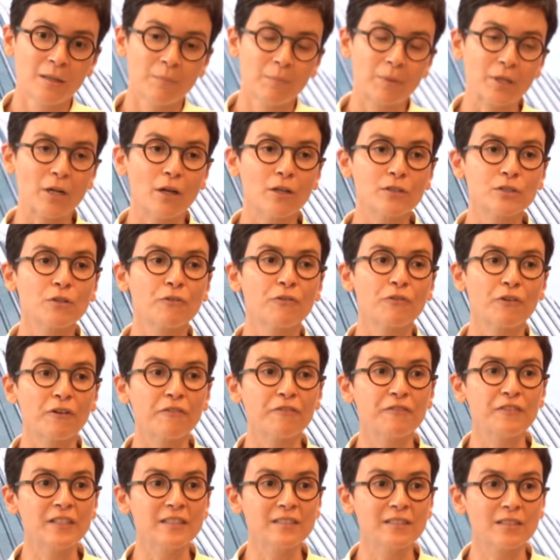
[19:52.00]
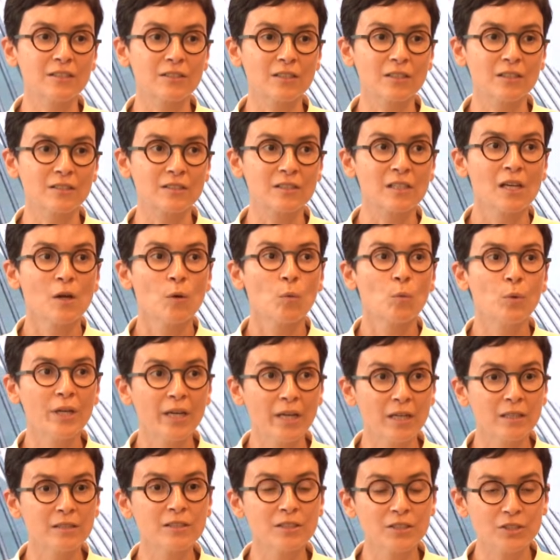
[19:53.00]
But also for visitors,
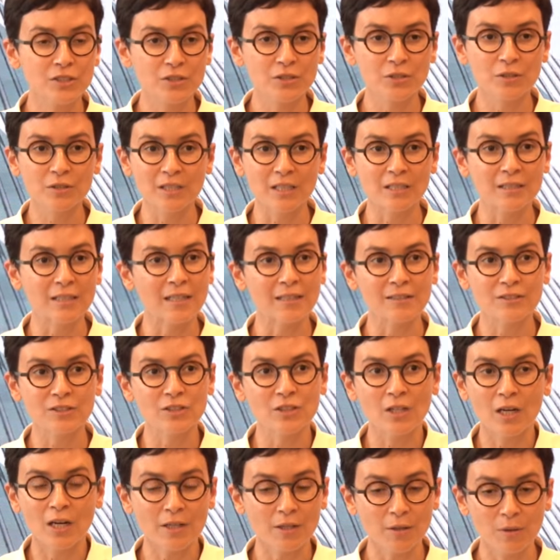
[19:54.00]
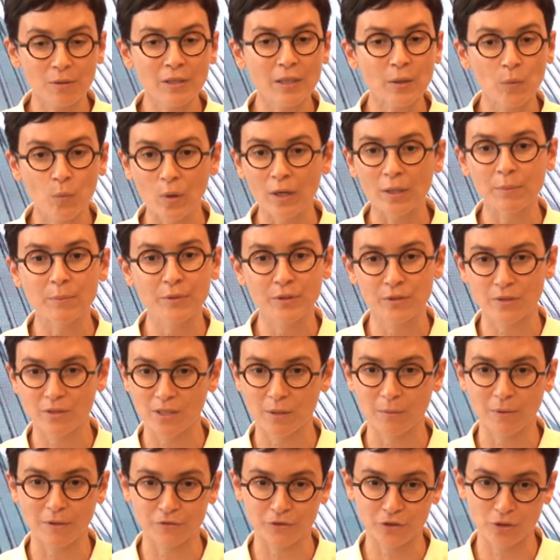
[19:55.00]
we understood that there is not only one
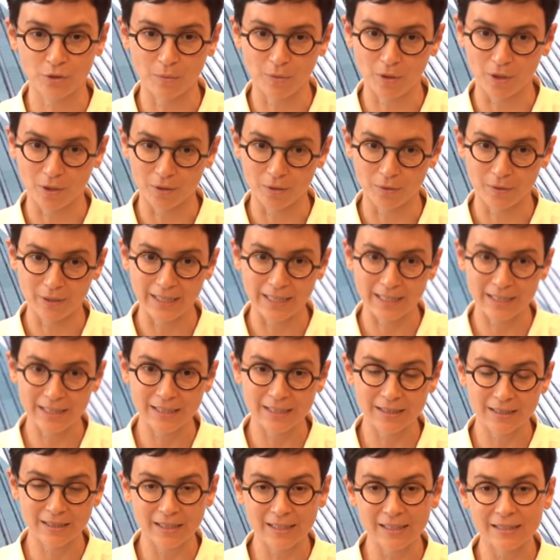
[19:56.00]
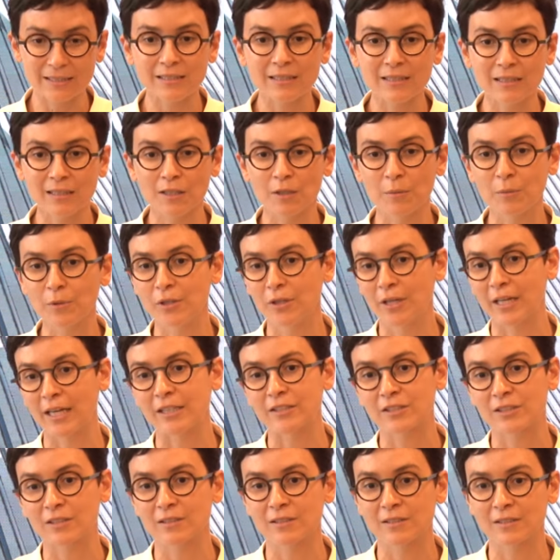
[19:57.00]
Museum of Tomorrow. And this in the
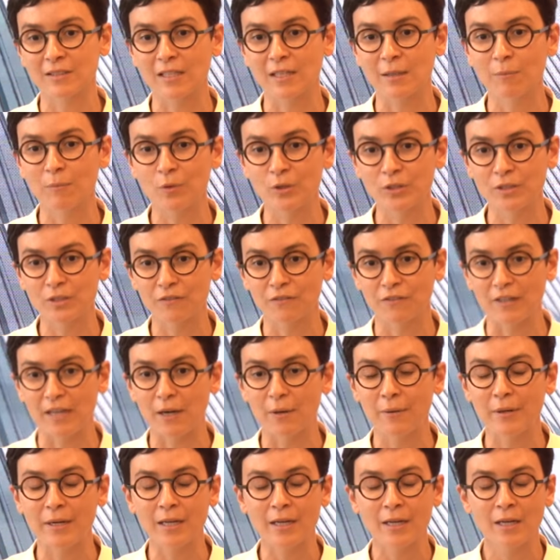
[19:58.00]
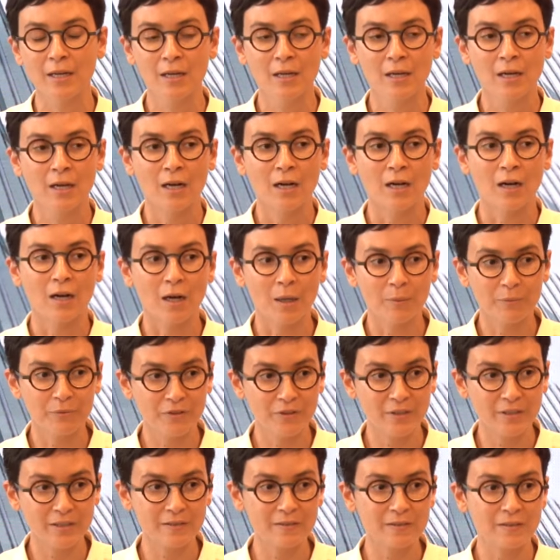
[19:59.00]
communications team was very
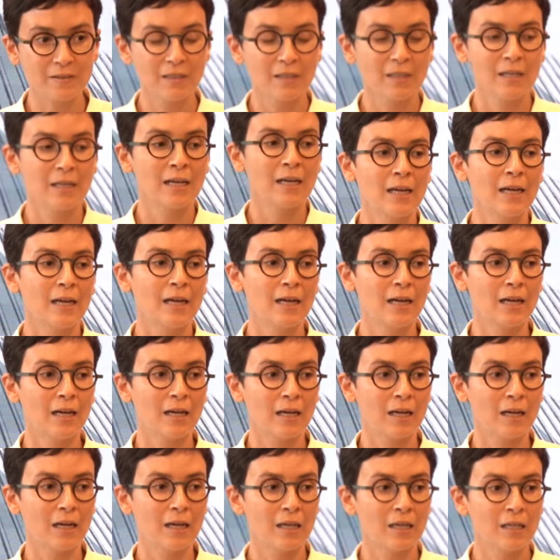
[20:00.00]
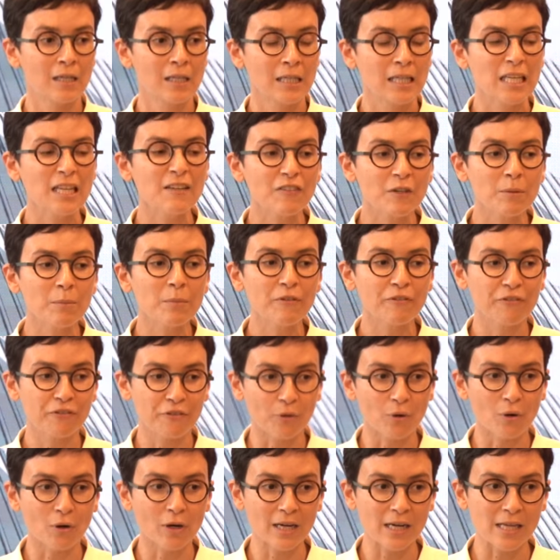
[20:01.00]
obvious, uh, even
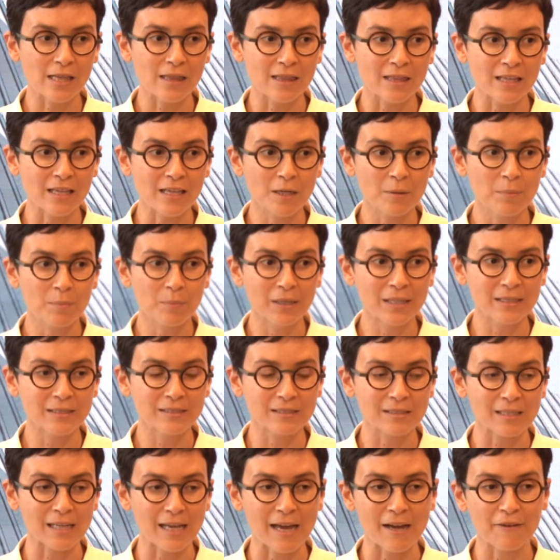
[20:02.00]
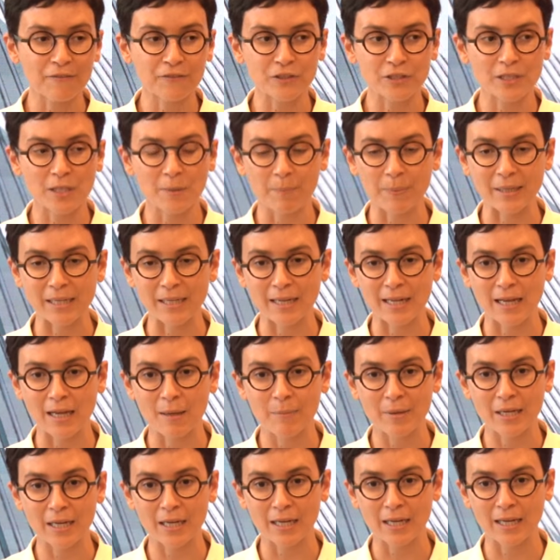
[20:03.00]
before, I think, but after the
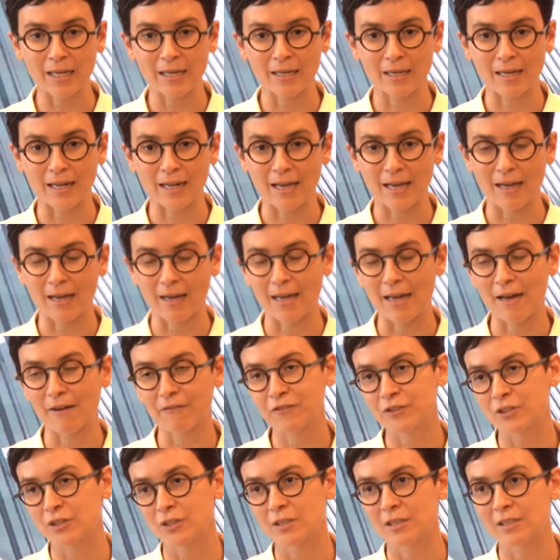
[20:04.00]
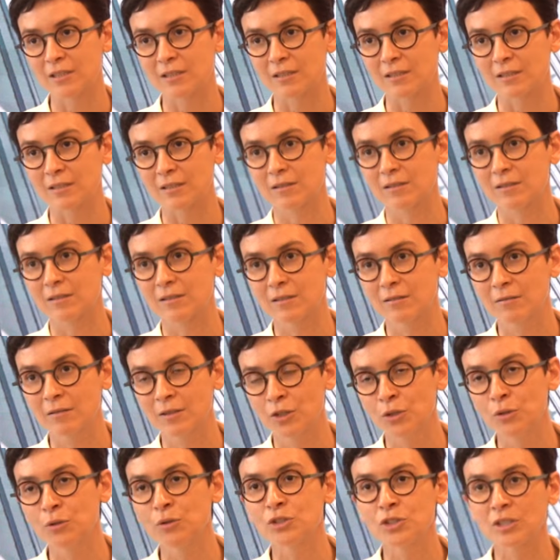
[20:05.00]
pandemic and after this
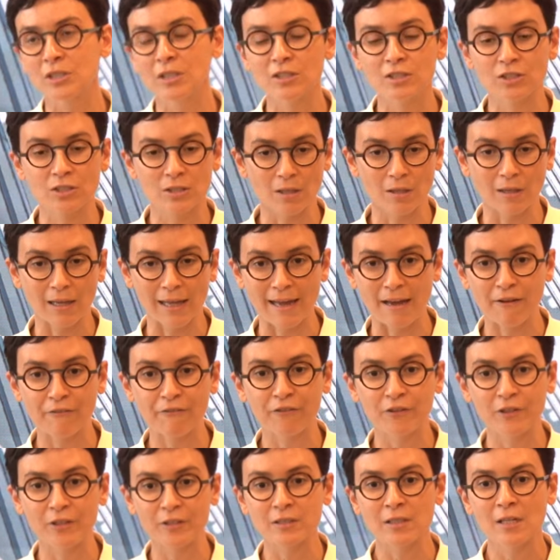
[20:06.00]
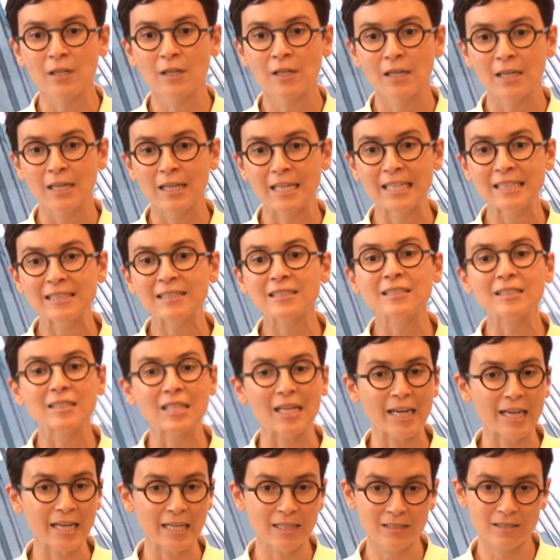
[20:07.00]
huge digital effort, it
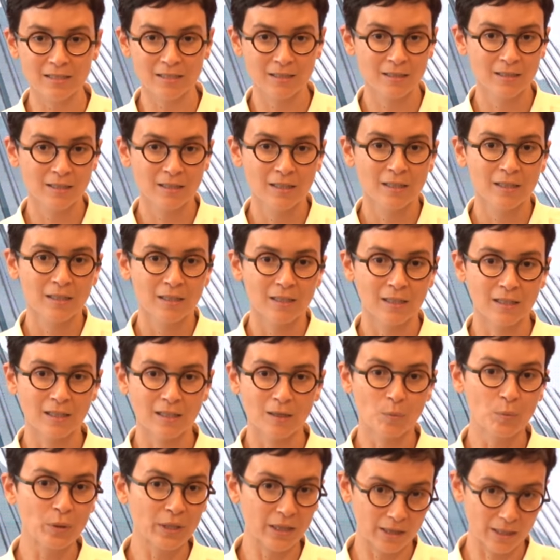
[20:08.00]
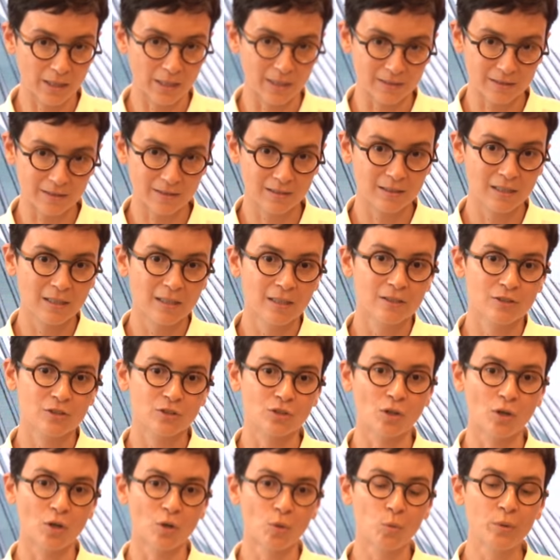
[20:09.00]
stayed uh, with us.
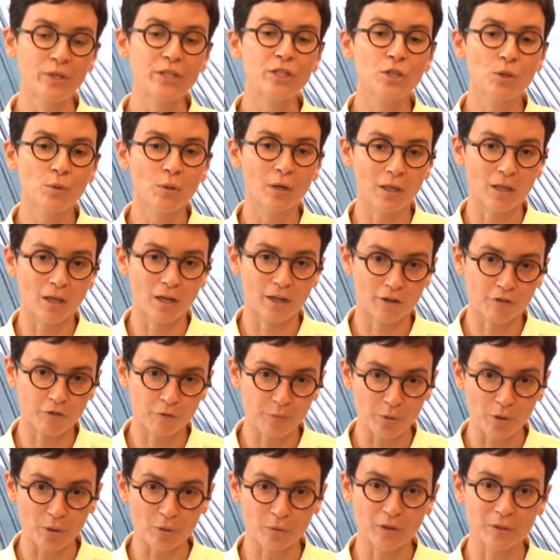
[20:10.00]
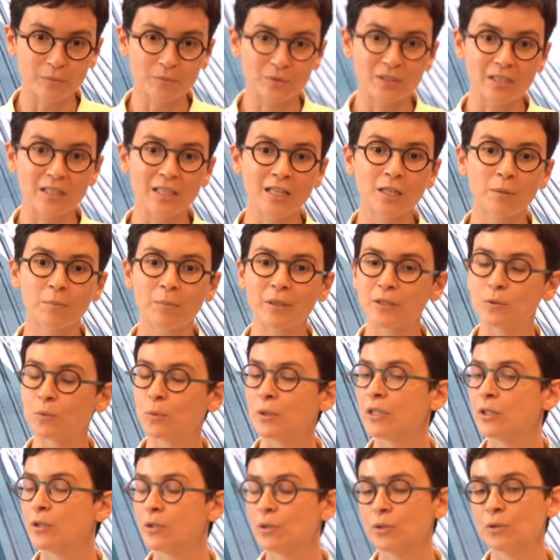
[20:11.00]
So we do a lot of programs here, but
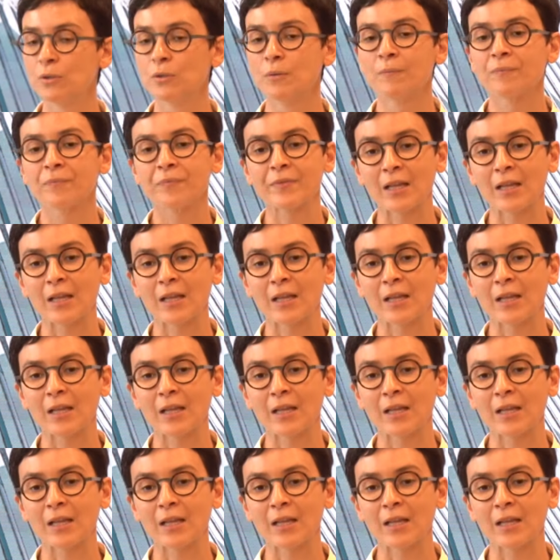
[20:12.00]
we do